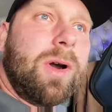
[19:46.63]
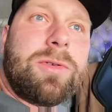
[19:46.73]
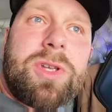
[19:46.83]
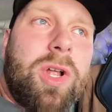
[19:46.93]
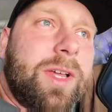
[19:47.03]
It
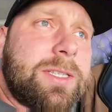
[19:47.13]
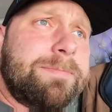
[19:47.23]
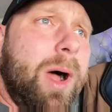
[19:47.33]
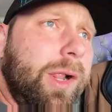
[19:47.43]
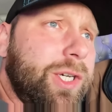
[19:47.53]
was all nice
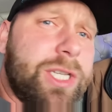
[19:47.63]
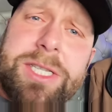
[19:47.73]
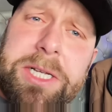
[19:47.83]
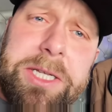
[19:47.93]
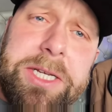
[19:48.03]
and polished. It's
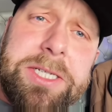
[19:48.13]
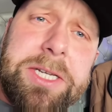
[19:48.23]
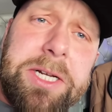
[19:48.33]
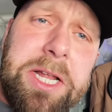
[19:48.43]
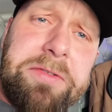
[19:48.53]
the cleanest
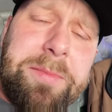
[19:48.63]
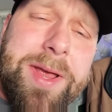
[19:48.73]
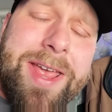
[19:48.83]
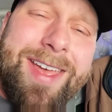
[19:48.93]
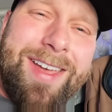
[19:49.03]
it'll ever
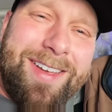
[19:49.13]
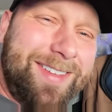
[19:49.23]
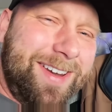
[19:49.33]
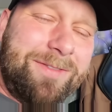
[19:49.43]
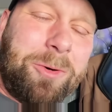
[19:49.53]
be
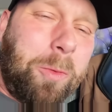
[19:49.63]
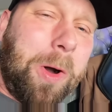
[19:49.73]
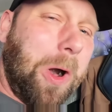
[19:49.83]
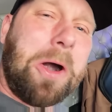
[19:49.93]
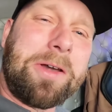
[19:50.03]
gonna have to
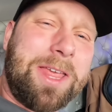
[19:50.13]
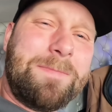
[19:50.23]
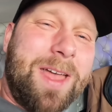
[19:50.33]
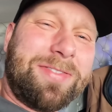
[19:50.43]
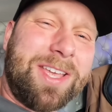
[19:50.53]
work hard to
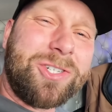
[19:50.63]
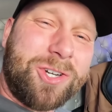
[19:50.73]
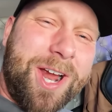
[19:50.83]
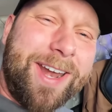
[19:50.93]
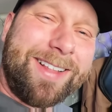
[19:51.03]
keep that thing
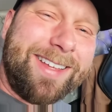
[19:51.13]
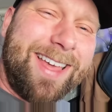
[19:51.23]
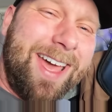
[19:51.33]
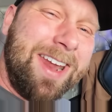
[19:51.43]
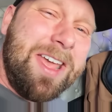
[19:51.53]
shining like
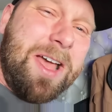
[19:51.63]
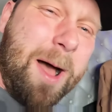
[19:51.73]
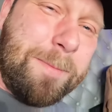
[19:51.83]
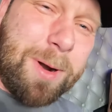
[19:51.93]
that. I'll